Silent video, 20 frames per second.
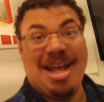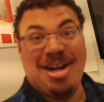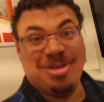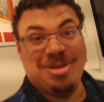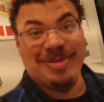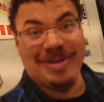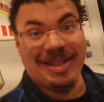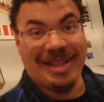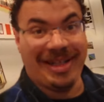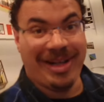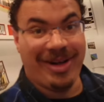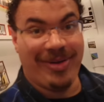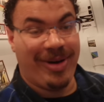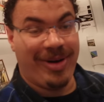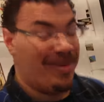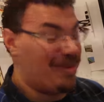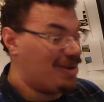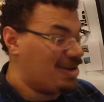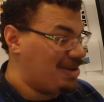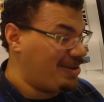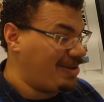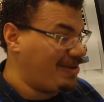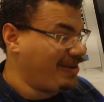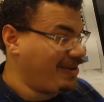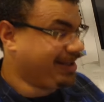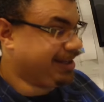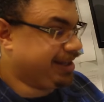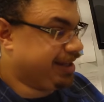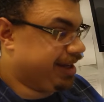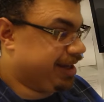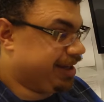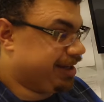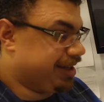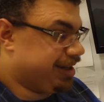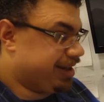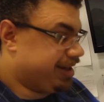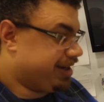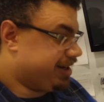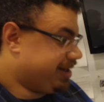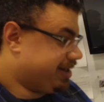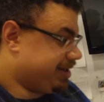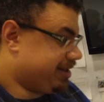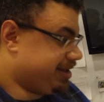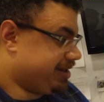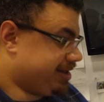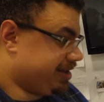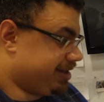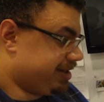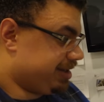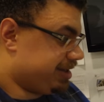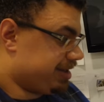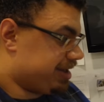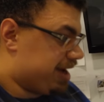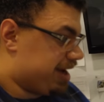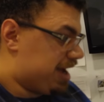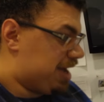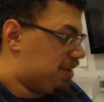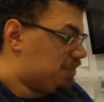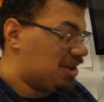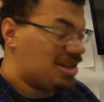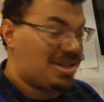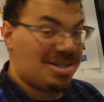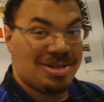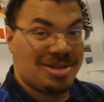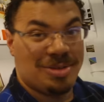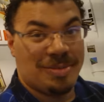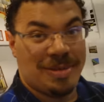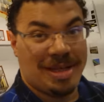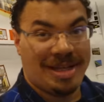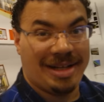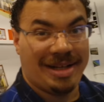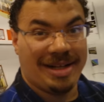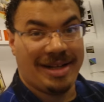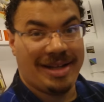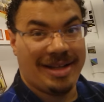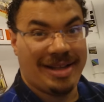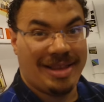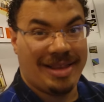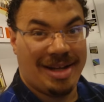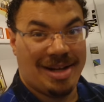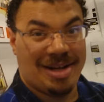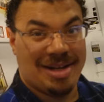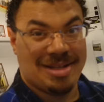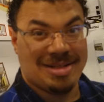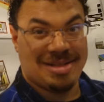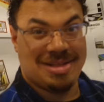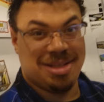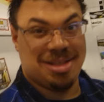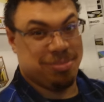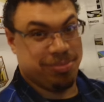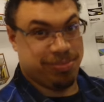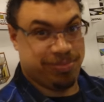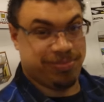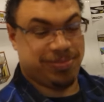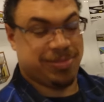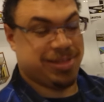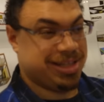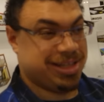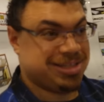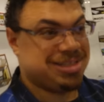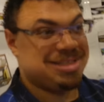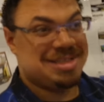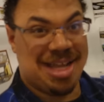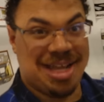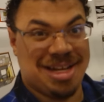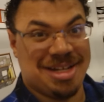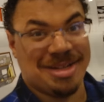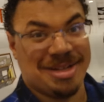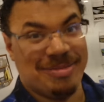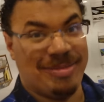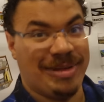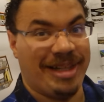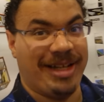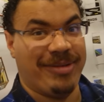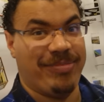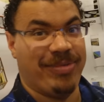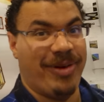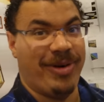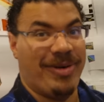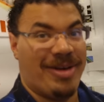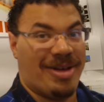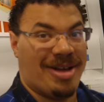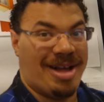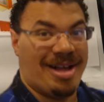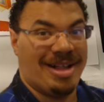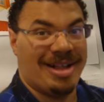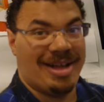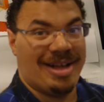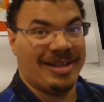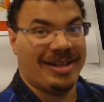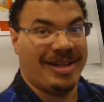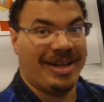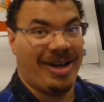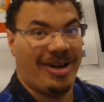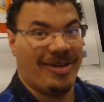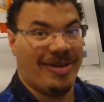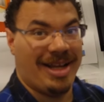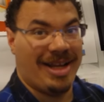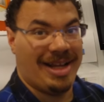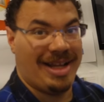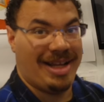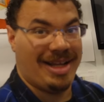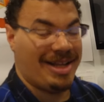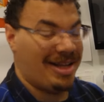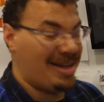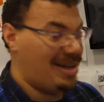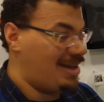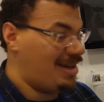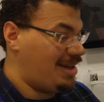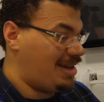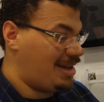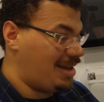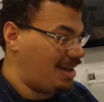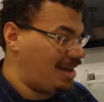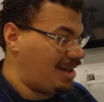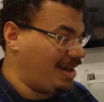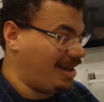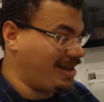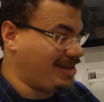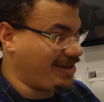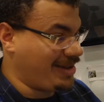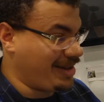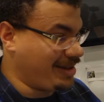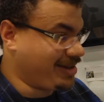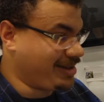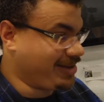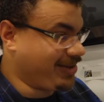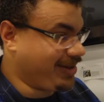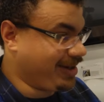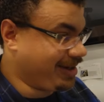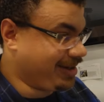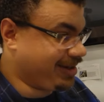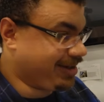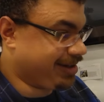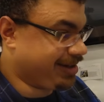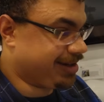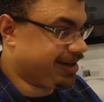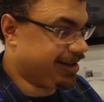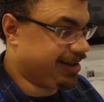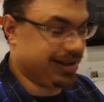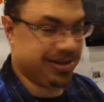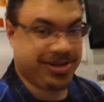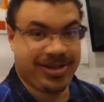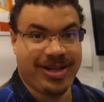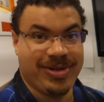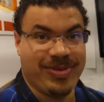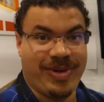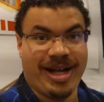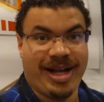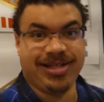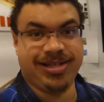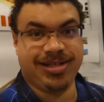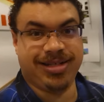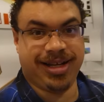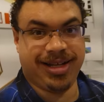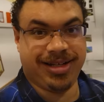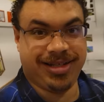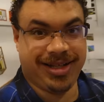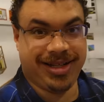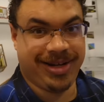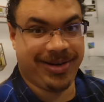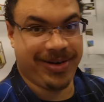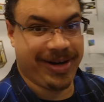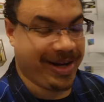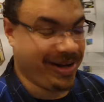I don't really know what we're doing with it yet. Uh, I'm assuming there is the standard Blink protocol on there already. Uh, so let's go ahead and I'll let you guys watch as I dig